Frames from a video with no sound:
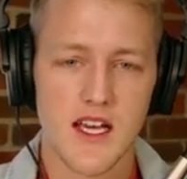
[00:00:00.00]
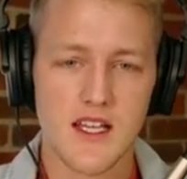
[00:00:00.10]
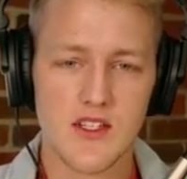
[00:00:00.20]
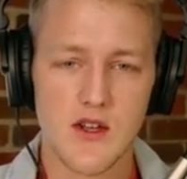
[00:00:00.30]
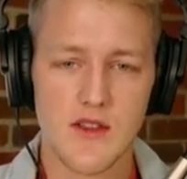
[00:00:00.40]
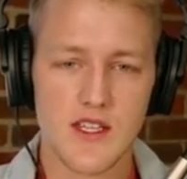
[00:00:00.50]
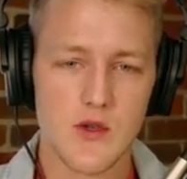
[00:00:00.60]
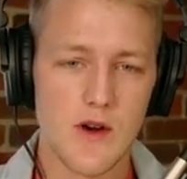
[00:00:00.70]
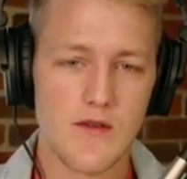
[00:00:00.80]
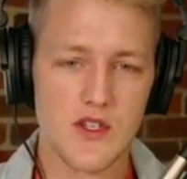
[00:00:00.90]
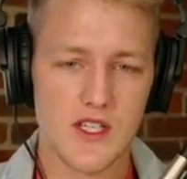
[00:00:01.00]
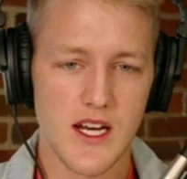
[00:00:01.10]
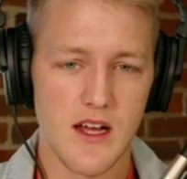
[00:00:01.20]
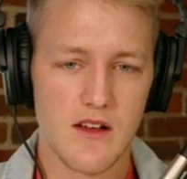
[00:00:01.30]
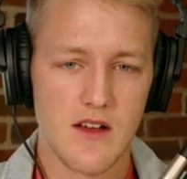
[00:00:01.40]
And so they sort of just
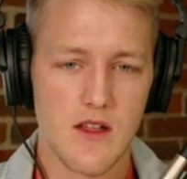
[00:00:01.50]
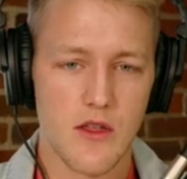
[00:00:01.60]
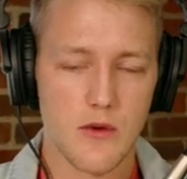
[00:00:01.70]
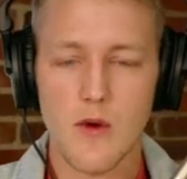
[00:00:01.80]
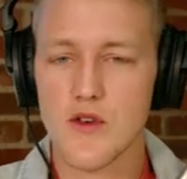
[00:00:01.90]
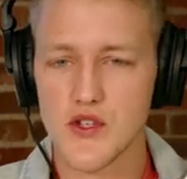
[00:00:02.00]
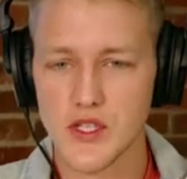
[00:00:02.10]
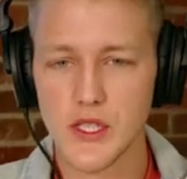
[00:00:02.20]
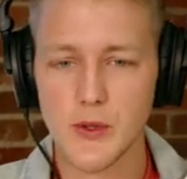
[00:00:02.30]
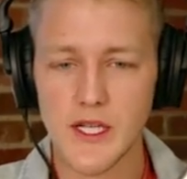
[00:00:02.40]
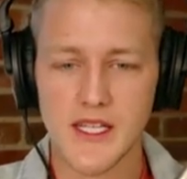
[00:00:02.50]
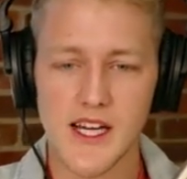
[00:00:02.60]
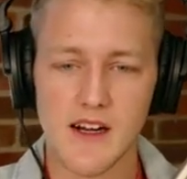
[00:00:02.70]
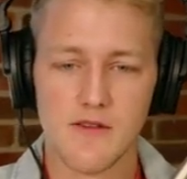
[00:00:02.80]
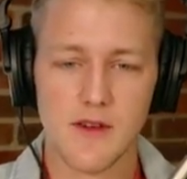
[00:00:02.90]
kind of throw a slew in
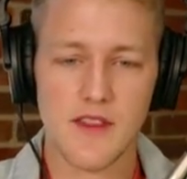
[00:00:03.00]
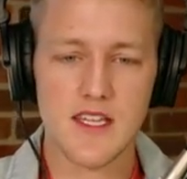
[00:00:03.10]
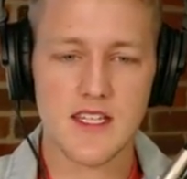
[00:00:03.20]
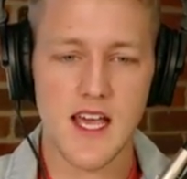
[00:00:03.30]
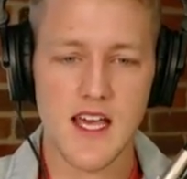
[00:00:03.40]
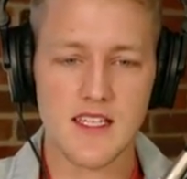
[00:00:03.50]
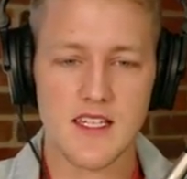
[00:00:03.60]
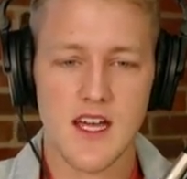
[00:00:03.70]
there. For this case,